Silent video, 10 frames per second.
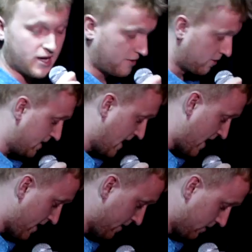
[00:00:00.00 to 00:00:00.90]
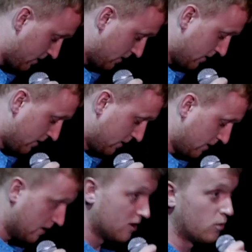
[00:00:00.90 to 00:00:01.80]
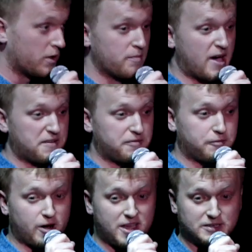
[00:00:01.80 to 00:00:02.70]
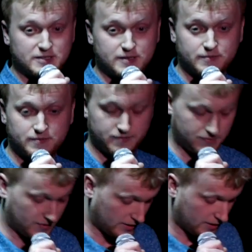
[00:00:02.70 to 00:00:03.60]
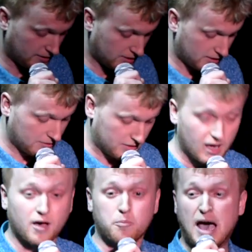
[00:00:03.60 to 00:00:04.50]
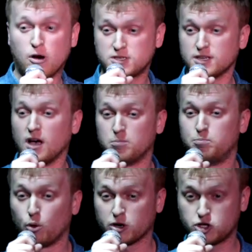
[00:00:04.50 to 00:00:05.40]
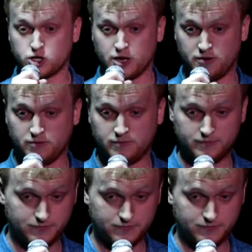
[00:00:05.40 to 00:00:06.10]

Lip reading: the other day with my friend about abortion.